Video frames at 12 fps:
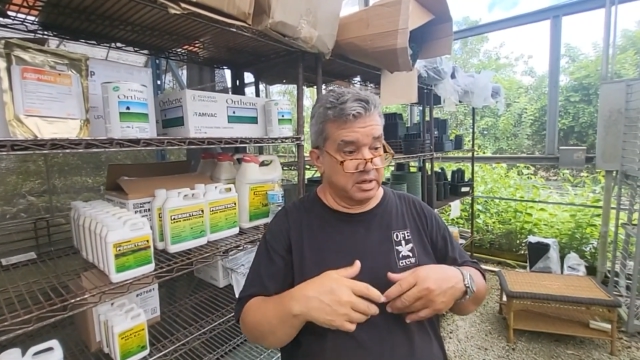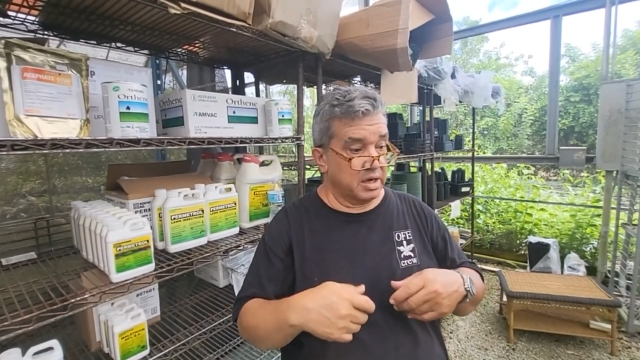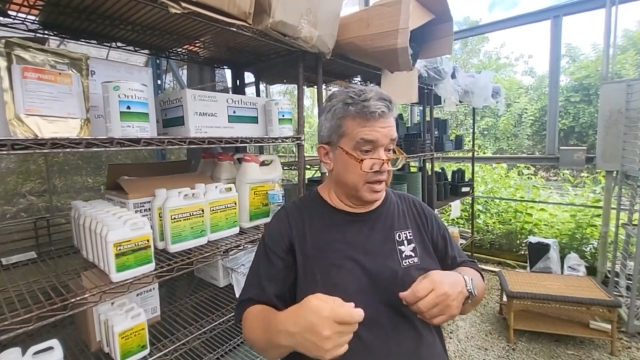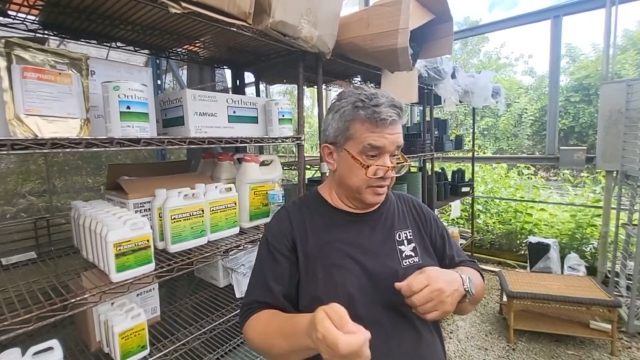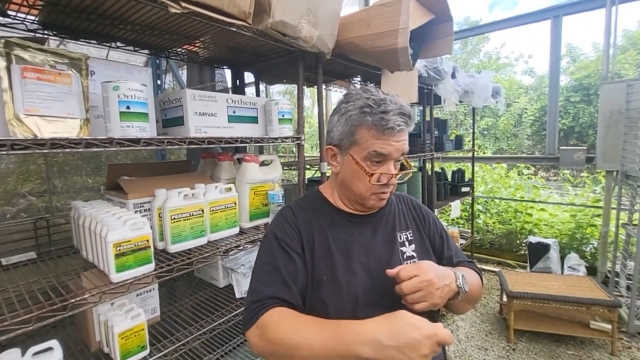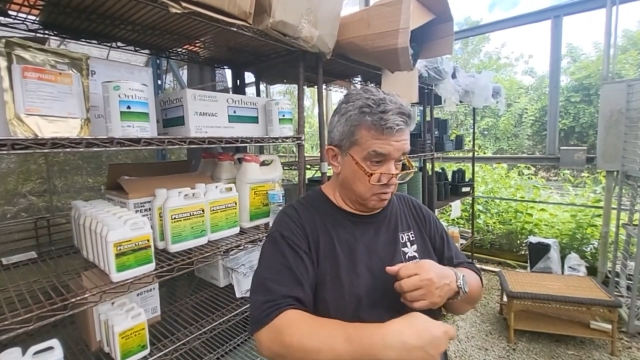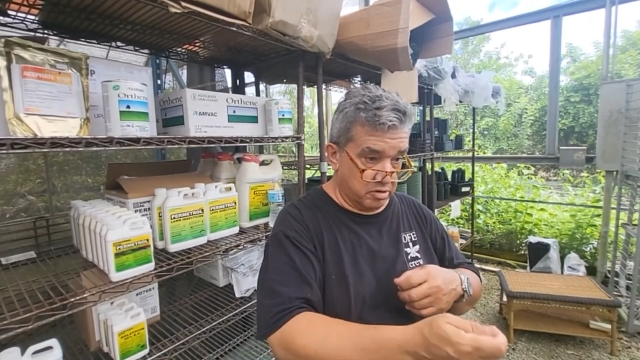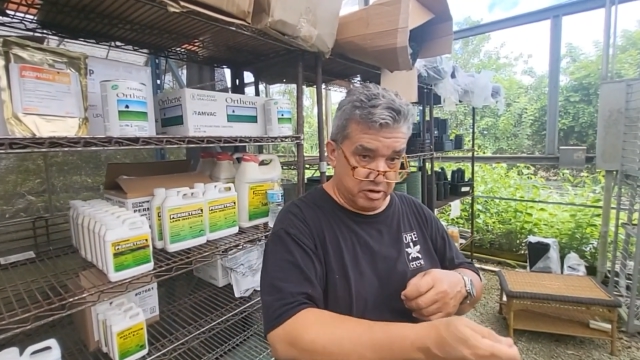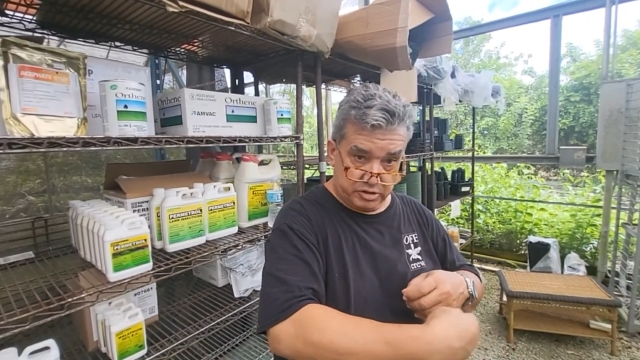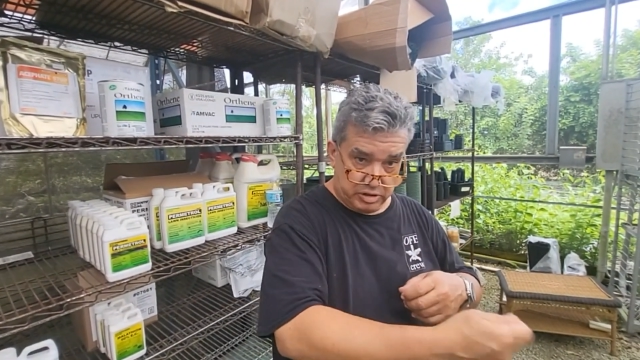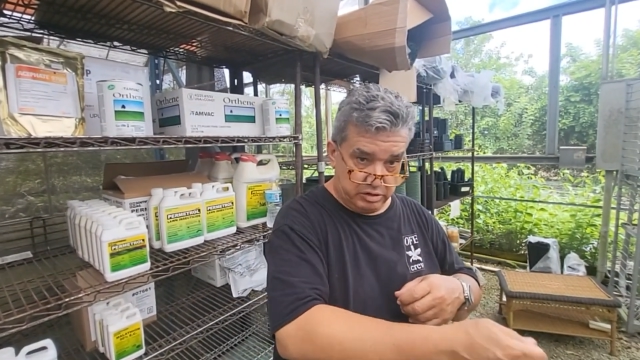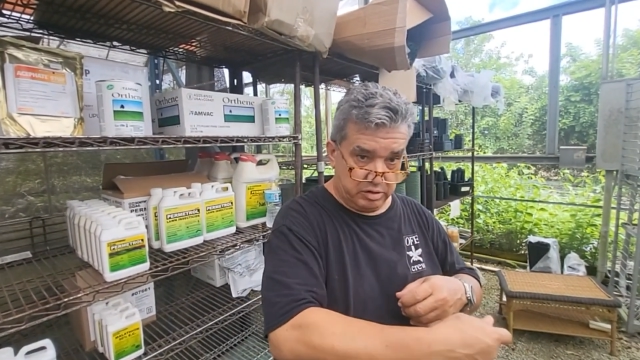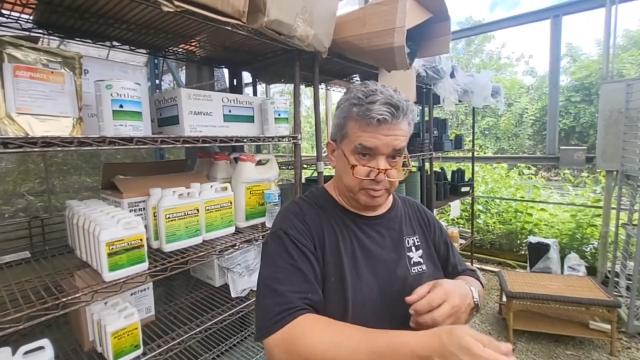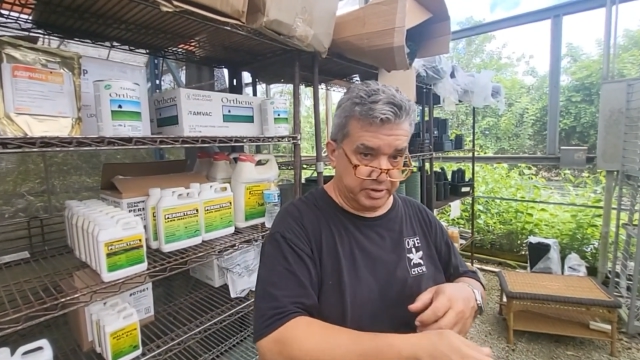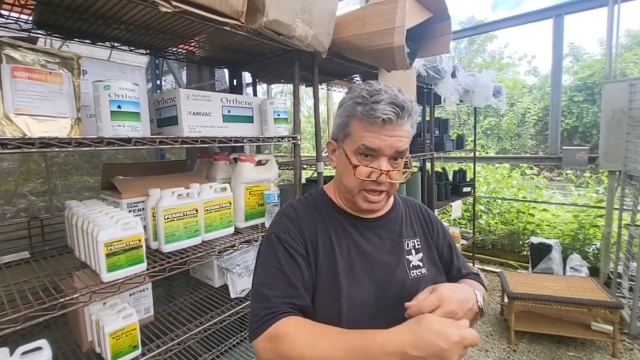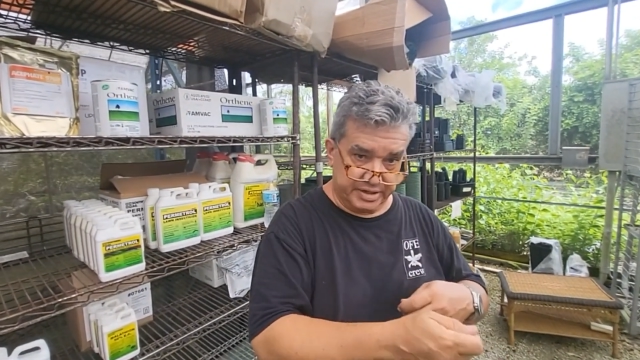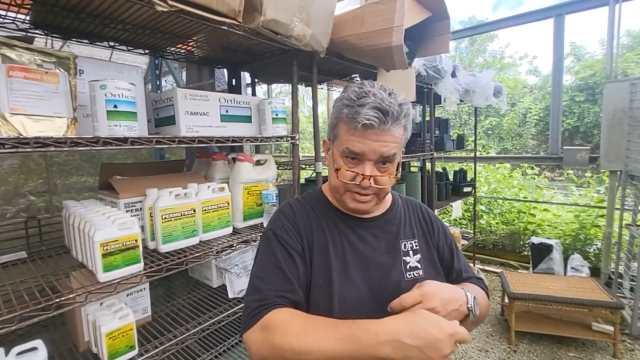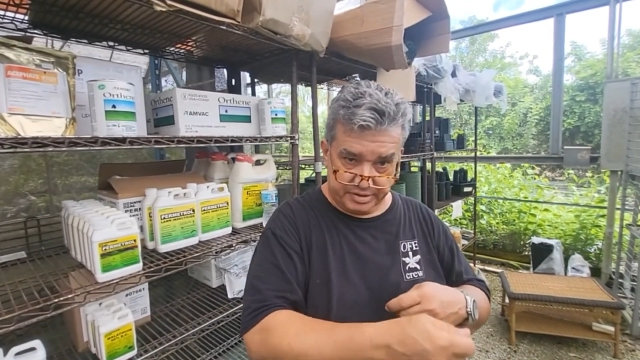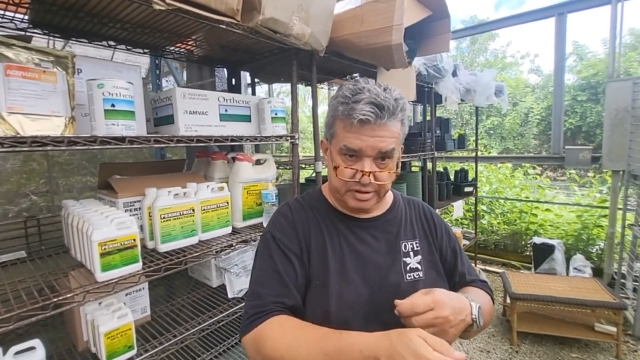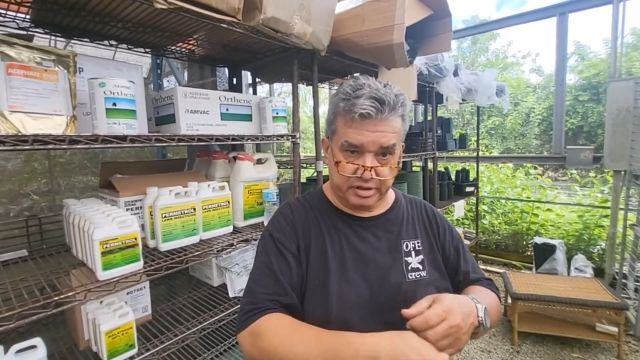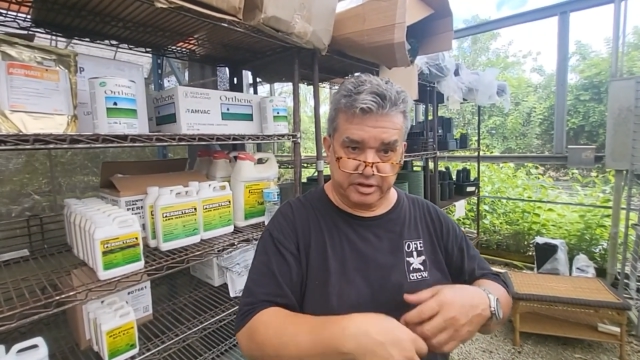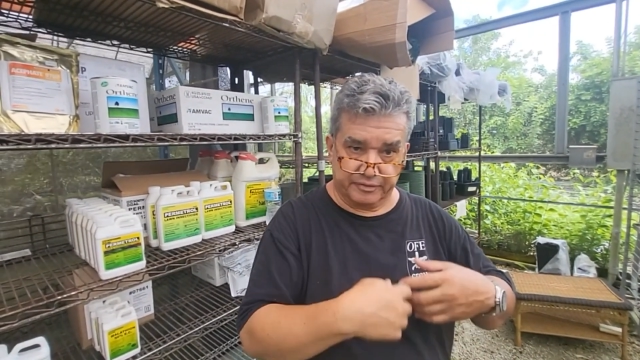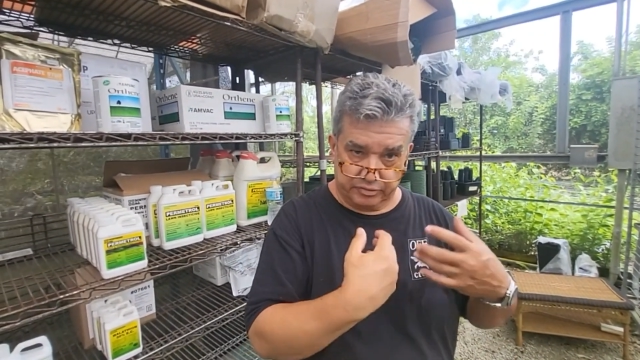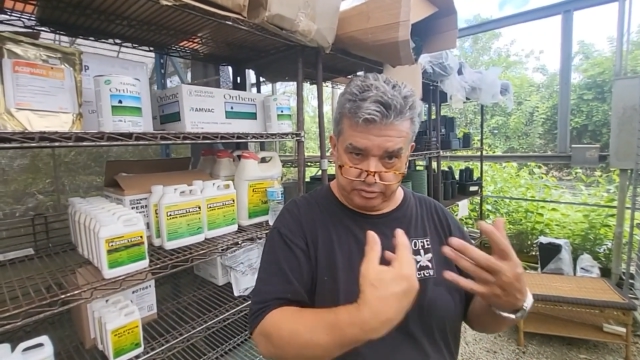and the water that you apply is not
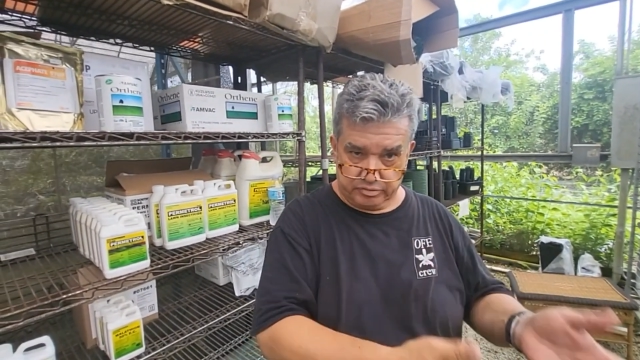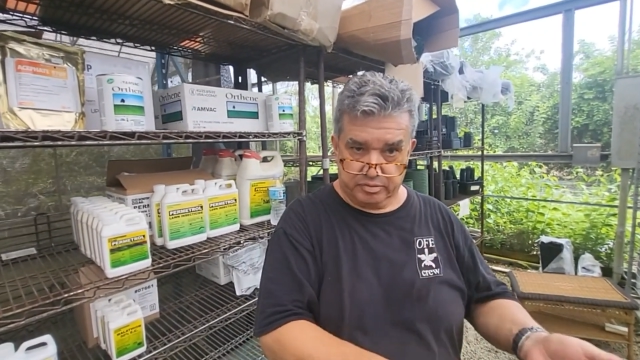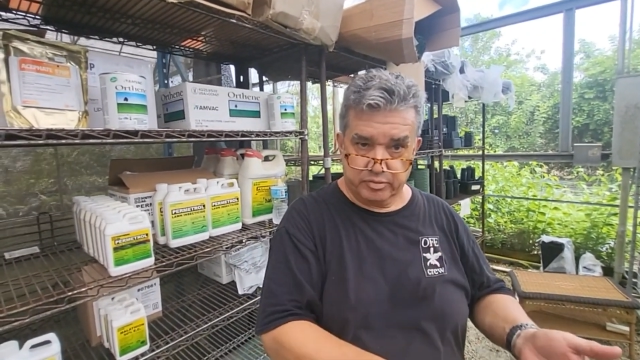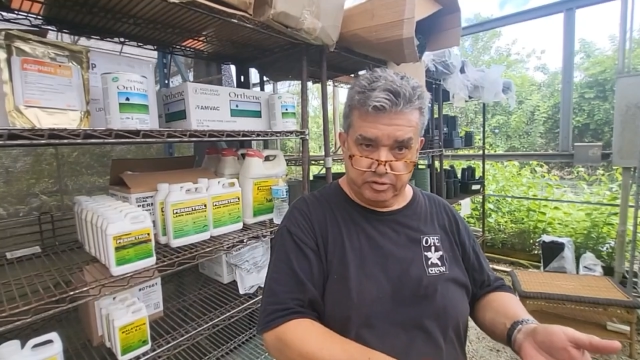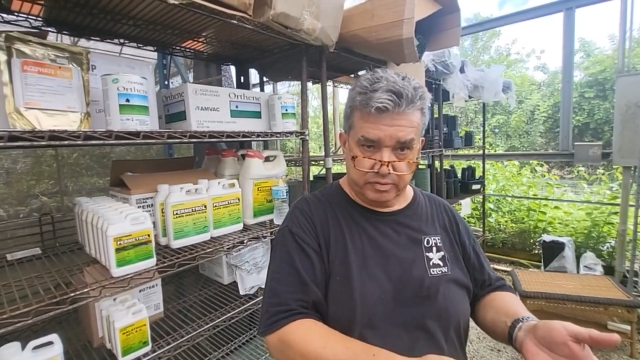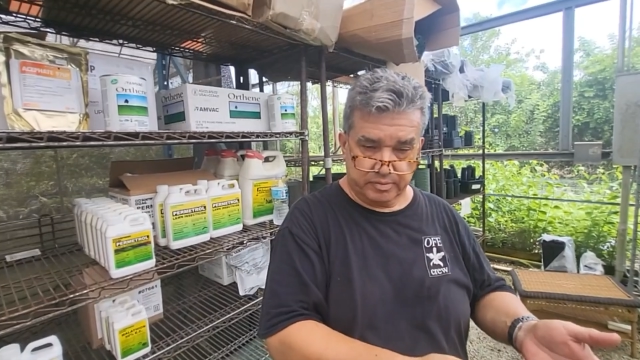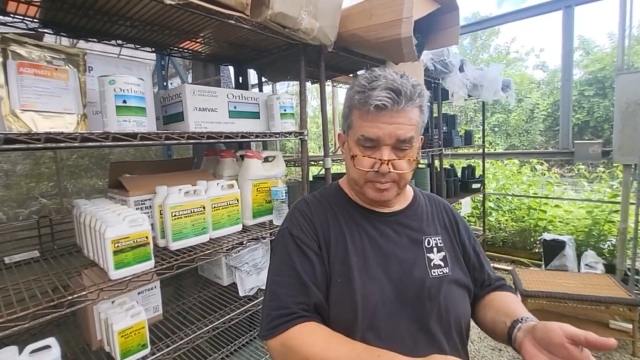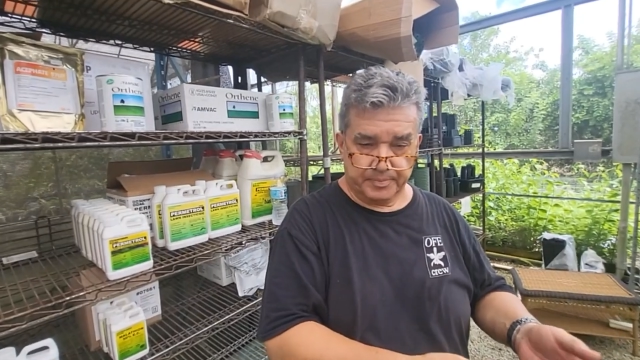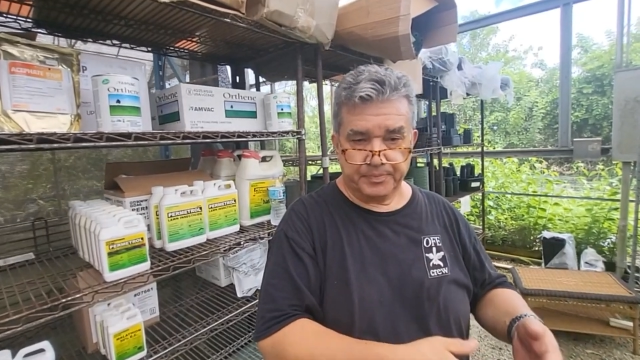enough to remove them.